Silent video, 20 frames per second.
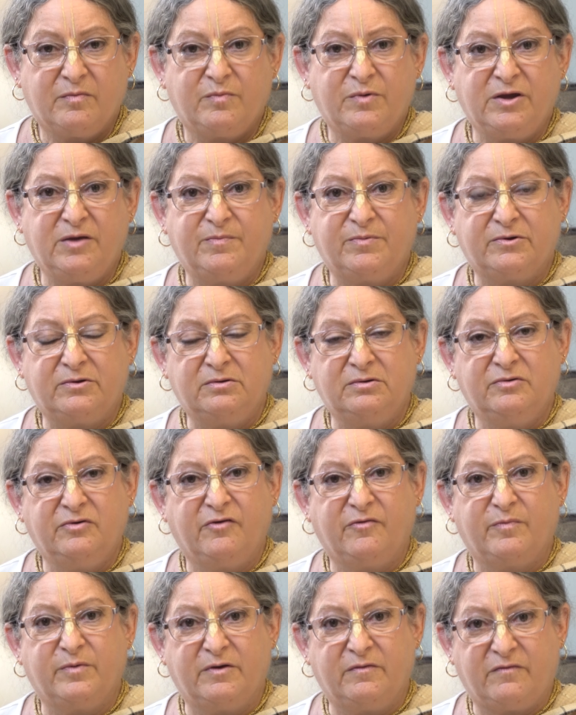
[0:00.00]
People who
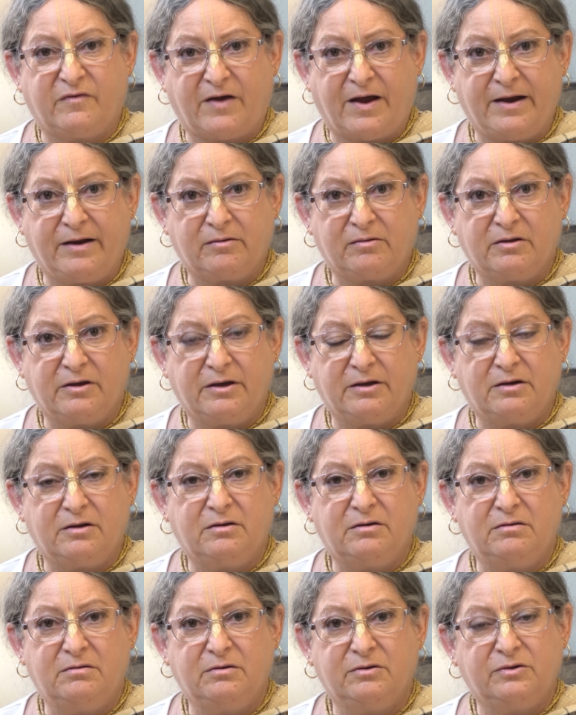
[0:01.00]
have been
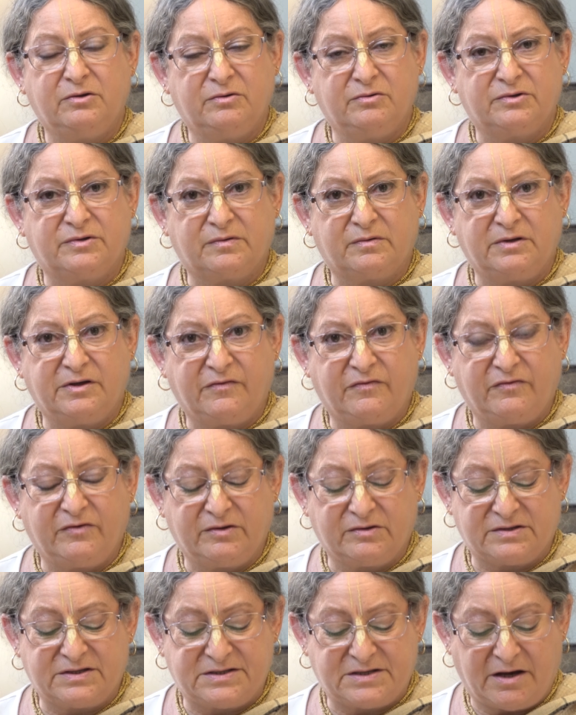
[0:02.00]
violated usually
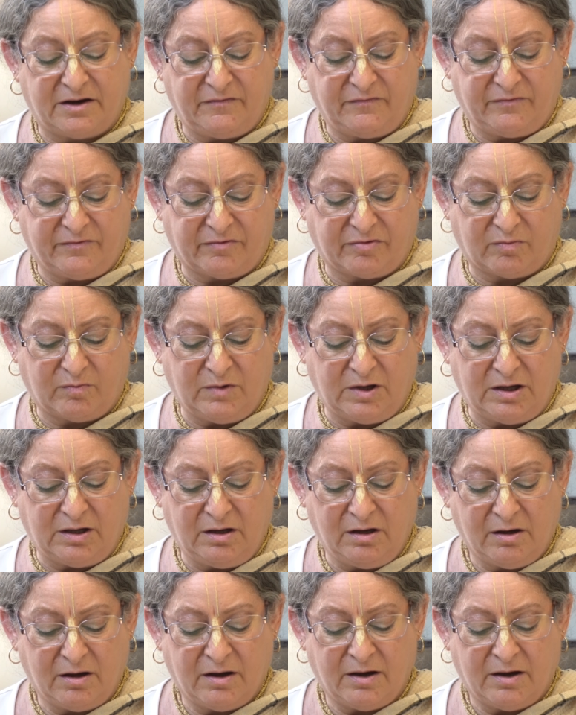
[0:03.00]
feel safe with me,